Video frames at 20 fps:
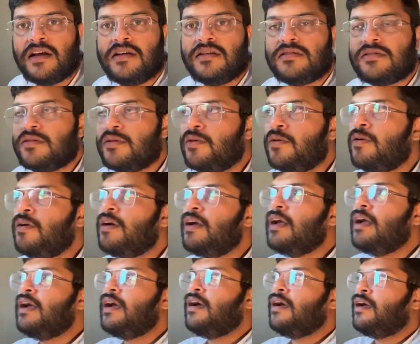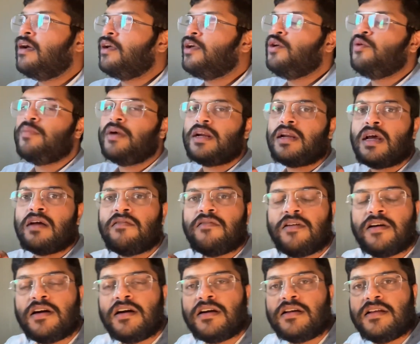So, you might have
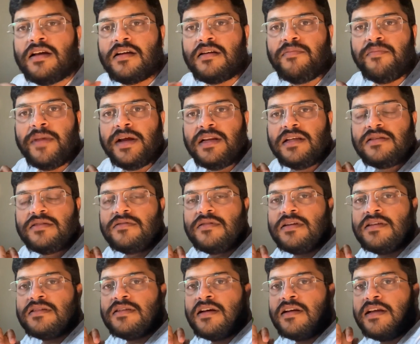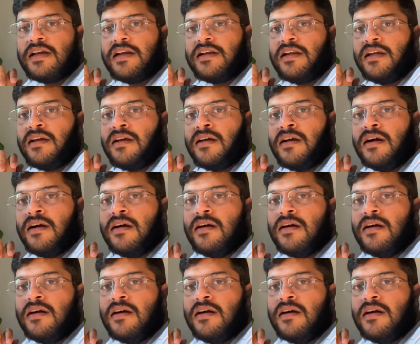heard that many students are getting,